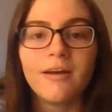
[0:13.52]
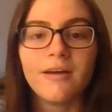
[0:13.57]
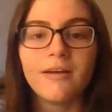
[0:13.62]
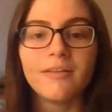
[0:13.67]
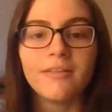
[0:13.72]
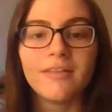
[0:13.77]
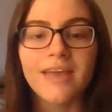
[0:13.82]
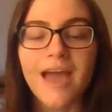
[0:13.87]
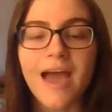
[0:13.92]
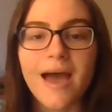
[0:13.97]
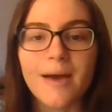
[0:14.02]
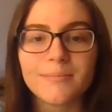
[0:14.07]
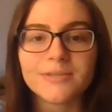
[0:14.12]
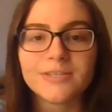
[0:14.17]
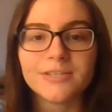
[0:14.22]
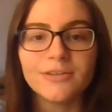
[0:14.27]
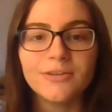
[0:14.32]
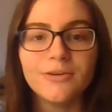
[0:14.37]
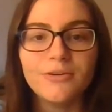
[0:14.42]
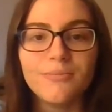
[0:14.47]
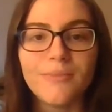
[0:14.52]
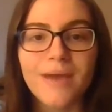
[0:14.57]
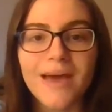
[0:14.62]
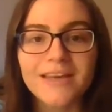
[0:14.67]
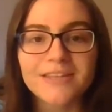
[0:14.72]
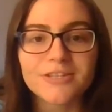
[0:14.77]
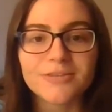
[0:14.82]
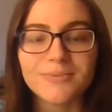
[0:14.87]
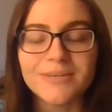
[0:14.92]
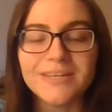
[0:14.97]
the absolute
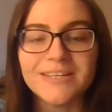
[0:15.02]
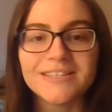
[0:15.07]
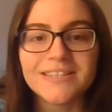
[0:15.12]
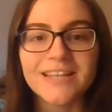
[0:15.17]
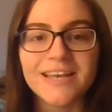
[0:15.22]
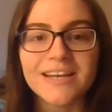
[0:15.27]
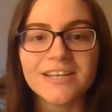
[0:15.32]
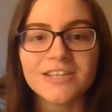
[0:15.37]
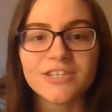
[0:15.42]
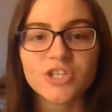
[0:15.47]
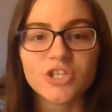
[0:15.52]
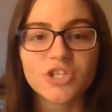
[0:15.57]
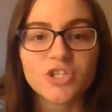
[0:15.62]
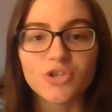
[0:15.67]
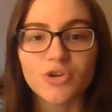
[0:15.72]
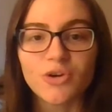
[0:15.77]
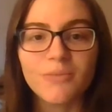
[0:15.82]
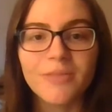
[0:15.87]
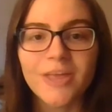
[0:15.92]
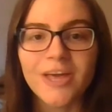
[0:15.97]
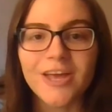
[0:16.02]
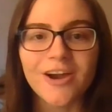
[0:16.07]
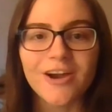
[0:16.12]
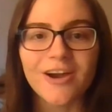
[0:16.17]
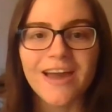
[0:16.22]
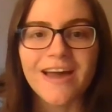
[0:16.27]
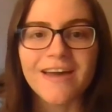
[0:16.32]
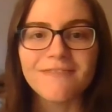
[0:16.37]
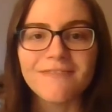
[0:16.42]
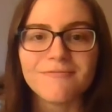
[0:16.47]
masterpiece that is the Stormlight
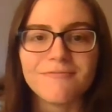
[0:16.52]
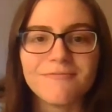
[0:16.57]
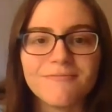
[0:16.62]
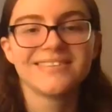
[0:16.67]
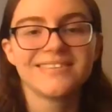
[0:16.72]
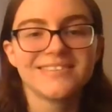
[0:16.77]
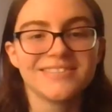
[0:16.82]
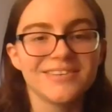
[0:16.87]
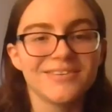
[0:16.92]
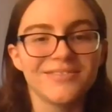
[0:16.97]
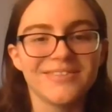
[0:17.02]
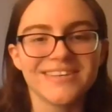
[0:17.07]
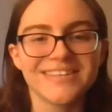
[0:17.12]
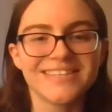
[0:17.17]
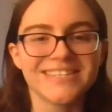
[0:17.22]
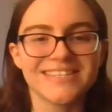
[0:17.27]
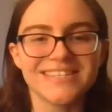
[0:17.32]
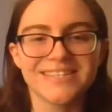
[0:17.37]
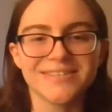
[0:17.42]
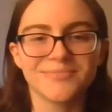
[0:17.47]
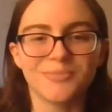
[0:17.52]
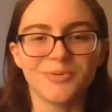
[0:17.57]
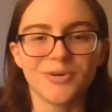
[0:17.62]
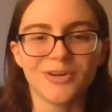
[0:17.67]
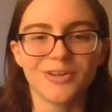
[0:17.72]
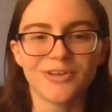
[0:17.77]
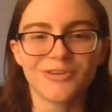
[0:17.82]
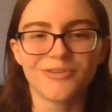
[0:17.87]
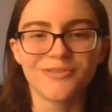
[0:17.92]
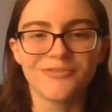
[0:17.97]
Archive. So this is the
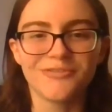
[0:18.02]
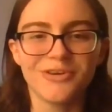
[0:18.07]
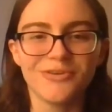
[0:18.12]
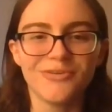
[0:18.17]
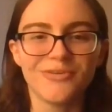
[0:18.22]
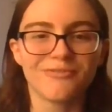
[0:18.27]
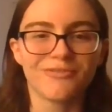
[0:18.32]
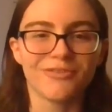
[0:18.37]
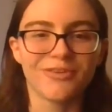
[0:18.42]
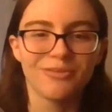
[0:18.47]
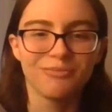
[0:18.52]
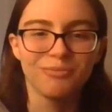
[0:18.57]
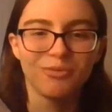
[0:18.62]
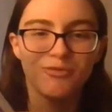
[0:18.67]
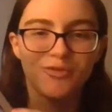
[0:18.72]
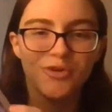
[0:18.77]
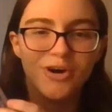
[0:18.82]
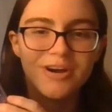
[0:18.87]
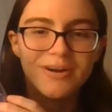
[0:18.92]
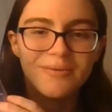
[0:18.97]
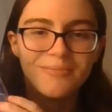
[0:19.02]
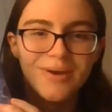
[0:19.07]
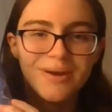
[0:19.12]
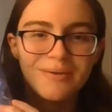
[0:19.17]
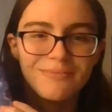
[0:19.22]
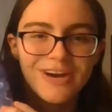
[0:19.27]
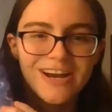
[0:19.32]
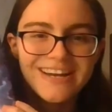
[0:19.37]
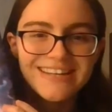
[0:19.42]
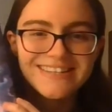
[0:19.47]
spoiler review of Rhythm of War by
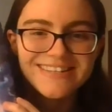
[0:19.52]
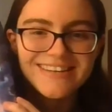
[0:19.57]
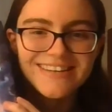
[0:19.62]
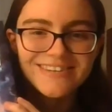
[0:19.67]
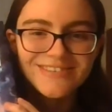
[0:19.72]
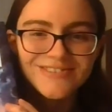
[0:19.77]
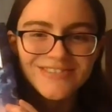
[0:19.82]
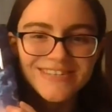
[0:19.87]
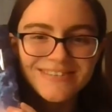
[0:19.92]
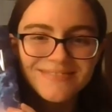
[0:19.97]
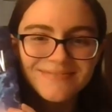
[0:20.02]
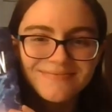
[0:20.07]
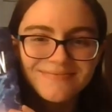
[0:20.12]
Brandon Sanderson.